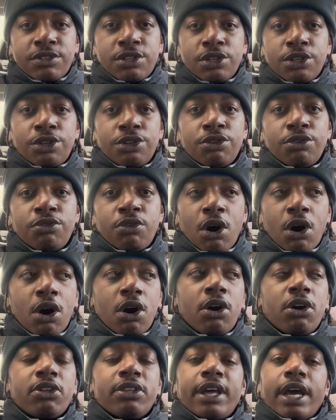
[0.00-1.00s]
to do
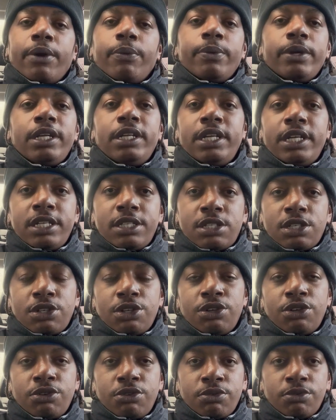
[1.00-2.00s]
all that we need to
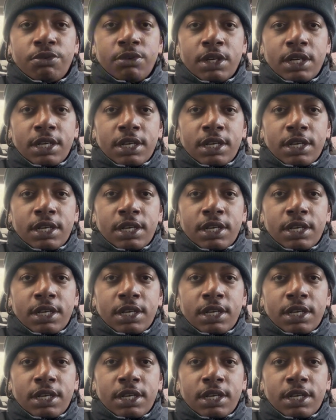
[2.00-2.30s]
do